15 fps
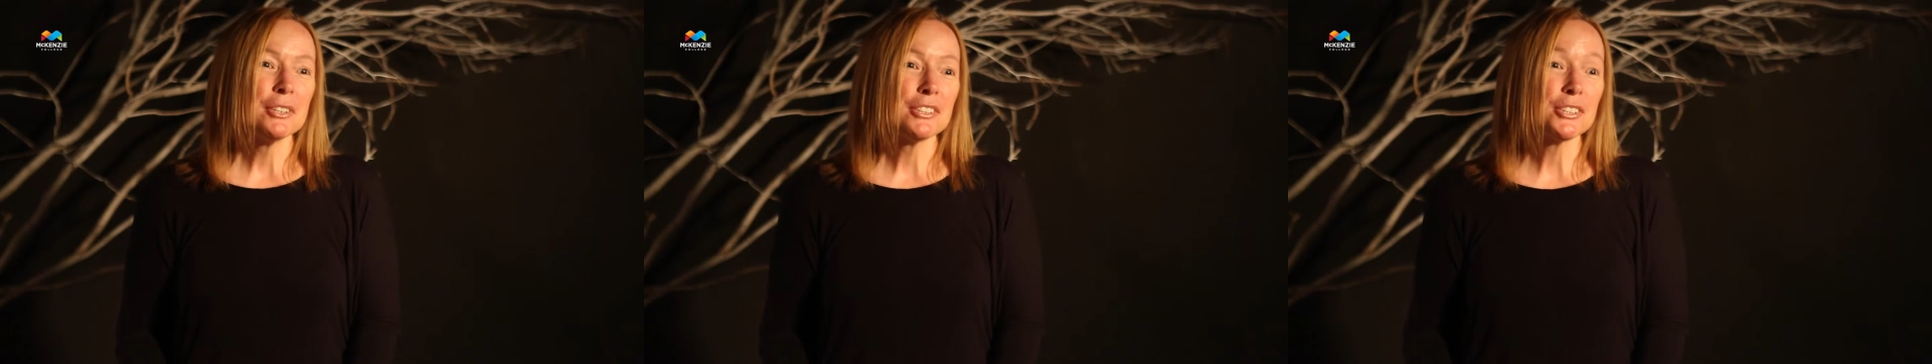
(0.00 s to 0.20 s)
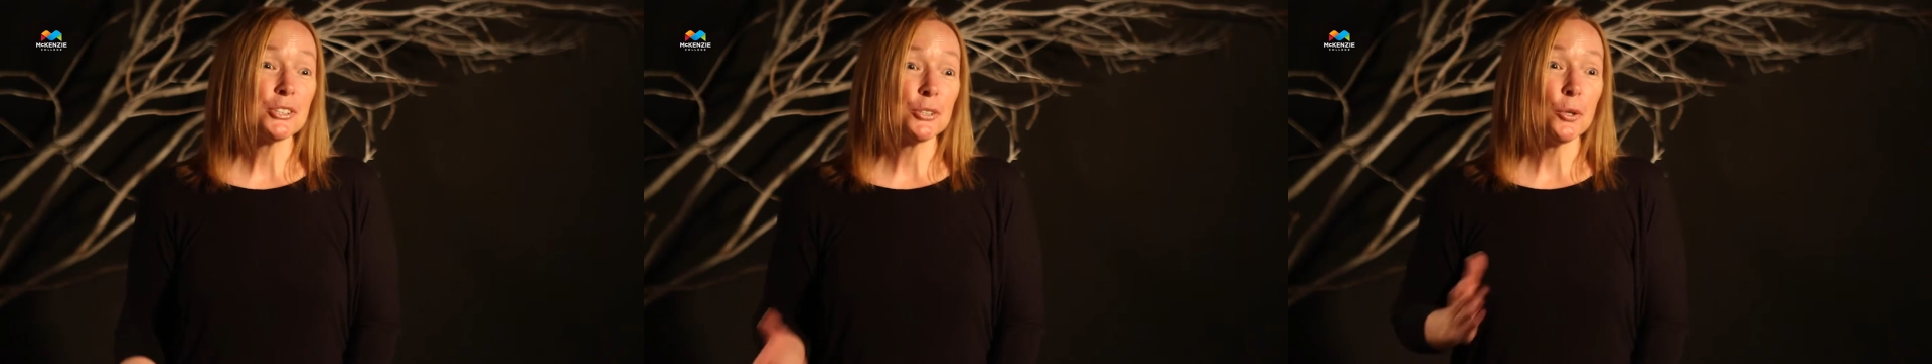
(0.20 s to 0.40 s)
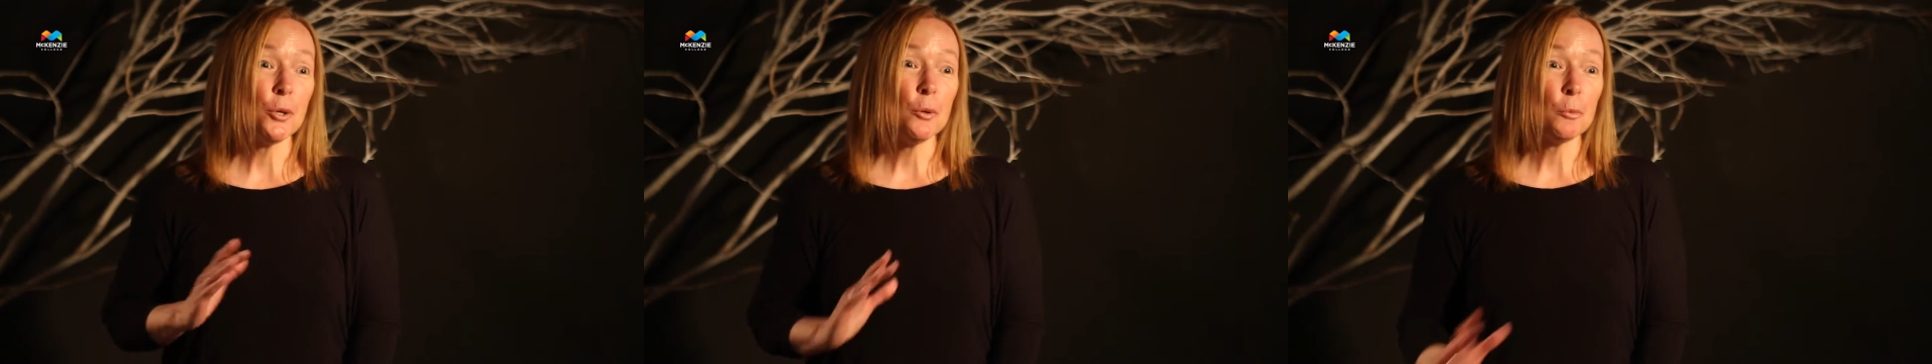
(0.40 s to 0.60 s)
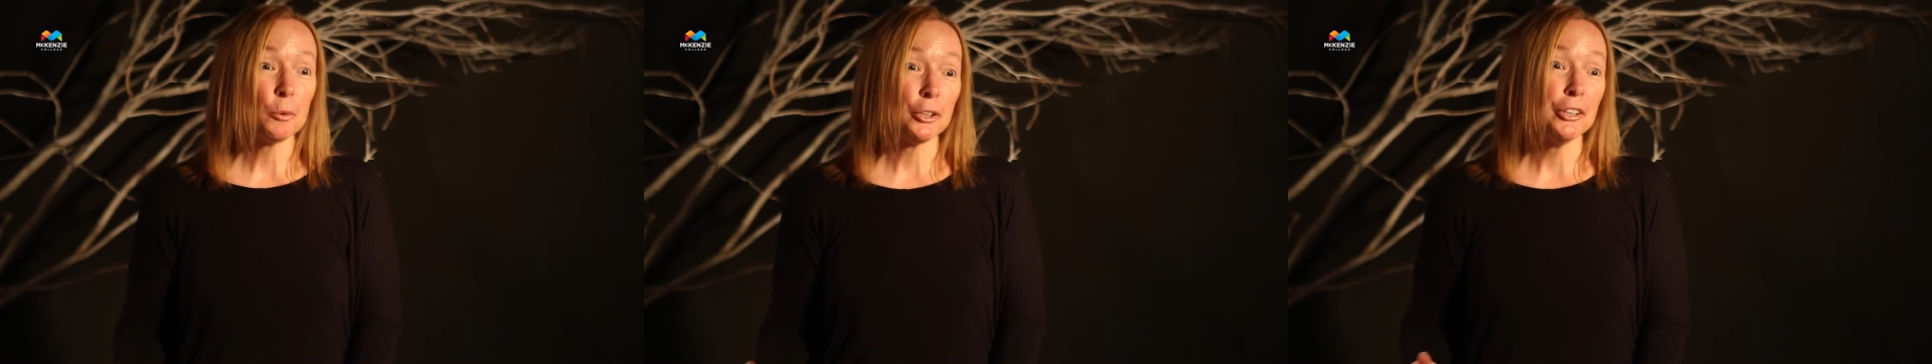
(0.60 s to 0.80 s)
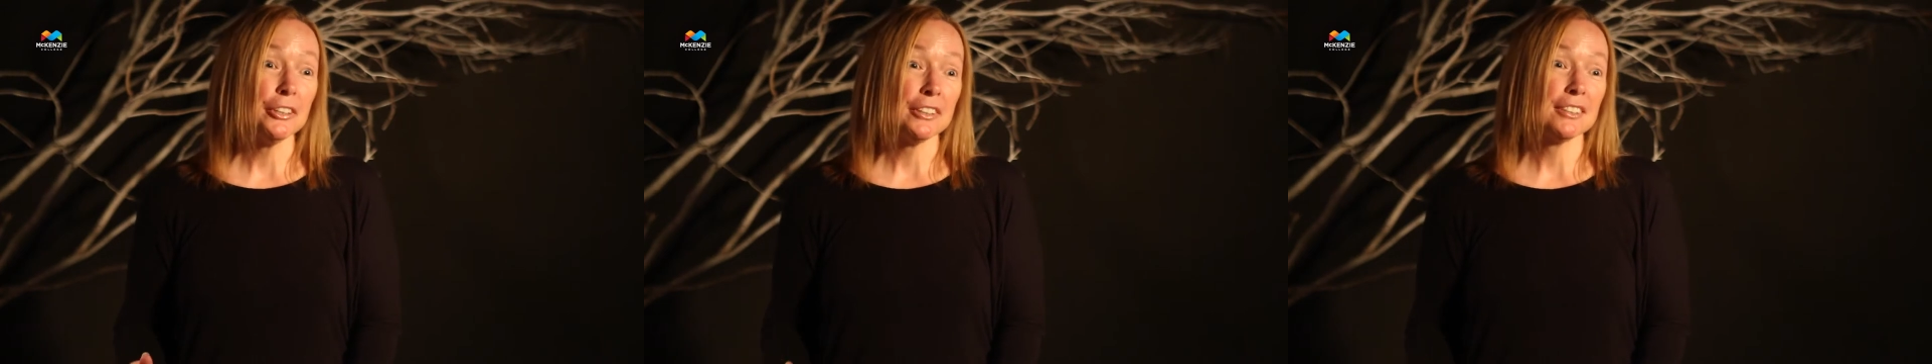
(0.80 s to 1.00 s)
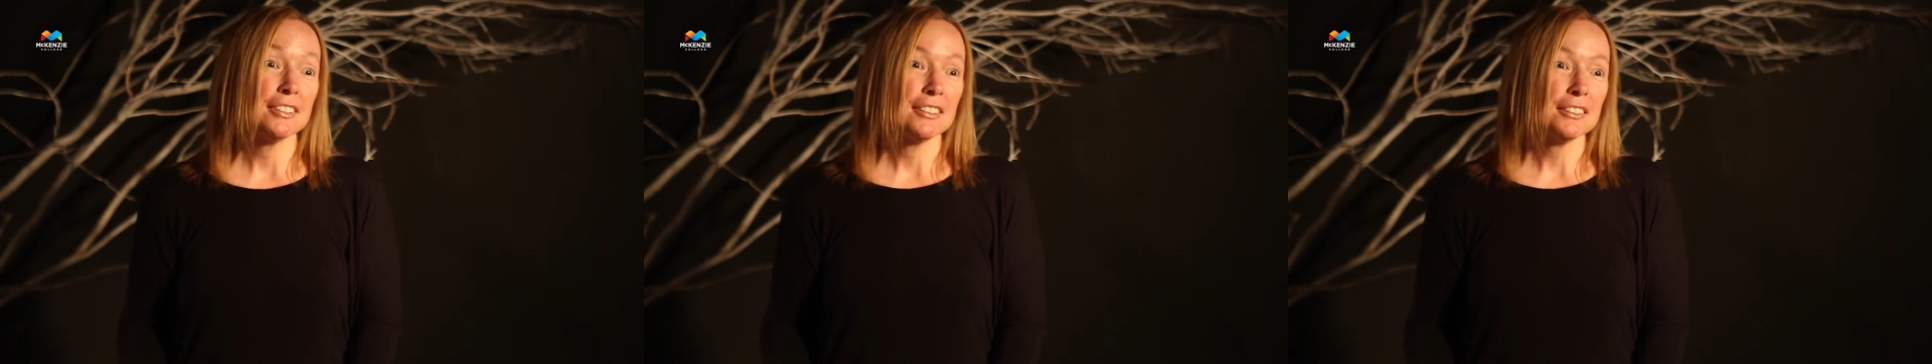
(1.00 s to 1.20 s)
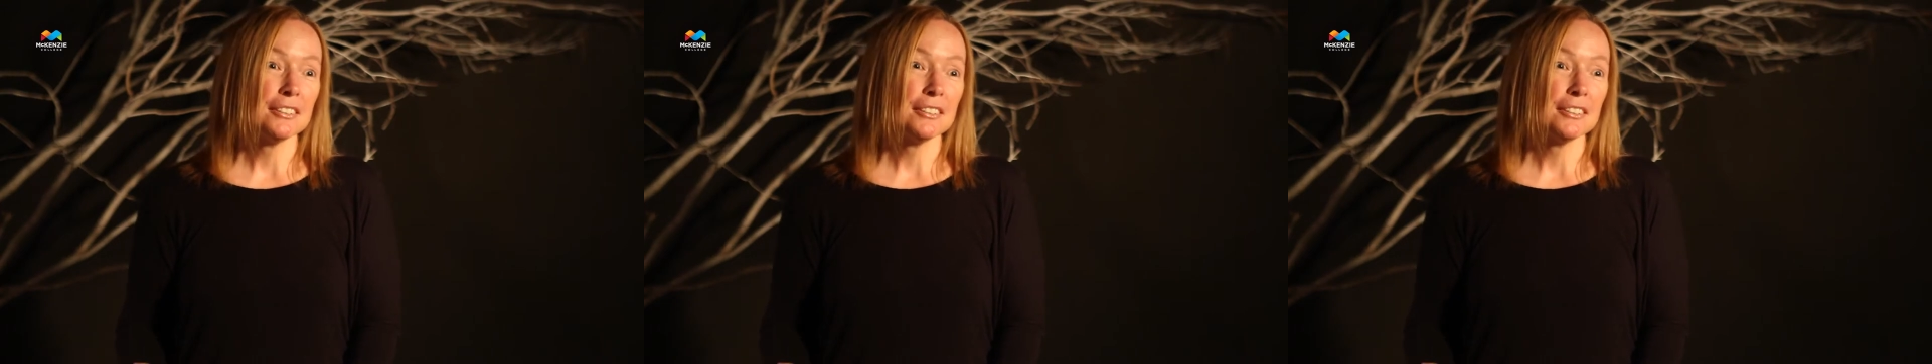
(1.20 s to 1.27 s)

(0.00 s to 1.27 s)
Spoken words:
was so worth